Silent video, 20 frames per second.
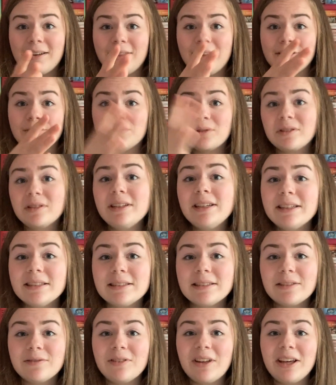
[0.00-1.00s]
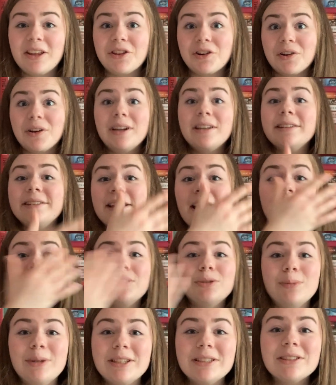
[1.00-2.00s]
this release of like their
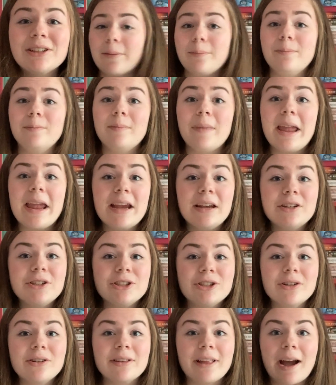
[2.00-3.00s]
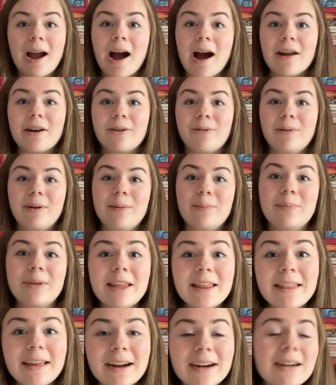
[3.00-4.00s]
engagement and made sure that Connor wouldn't
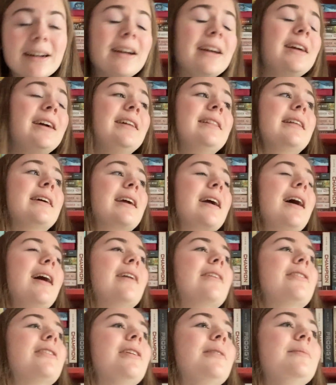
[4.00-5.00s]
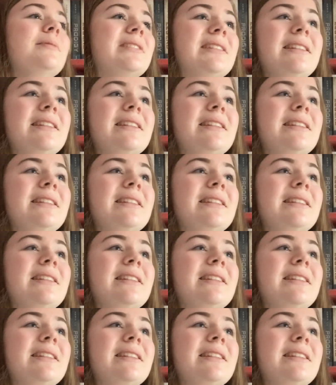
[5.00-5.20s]
be there, and then Connor comes